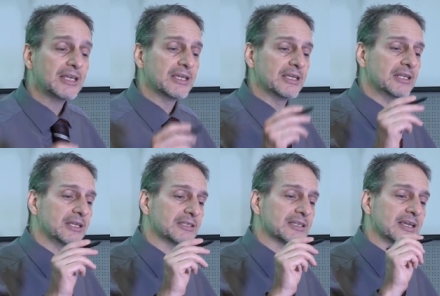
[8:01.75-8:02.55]
It
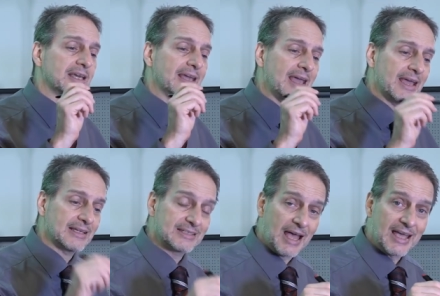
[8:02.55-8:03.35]
is
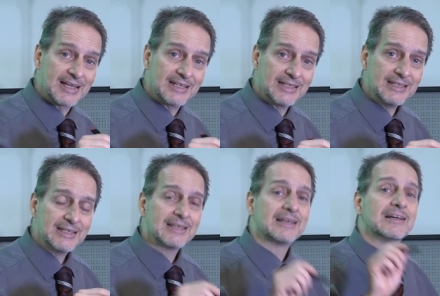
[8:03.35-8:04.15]
anxiety
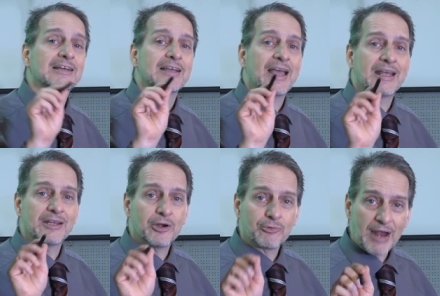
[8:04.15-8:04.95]
and
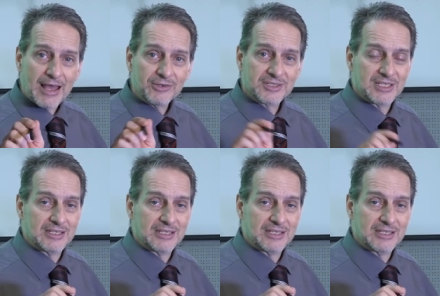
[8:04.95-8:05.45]
arousing.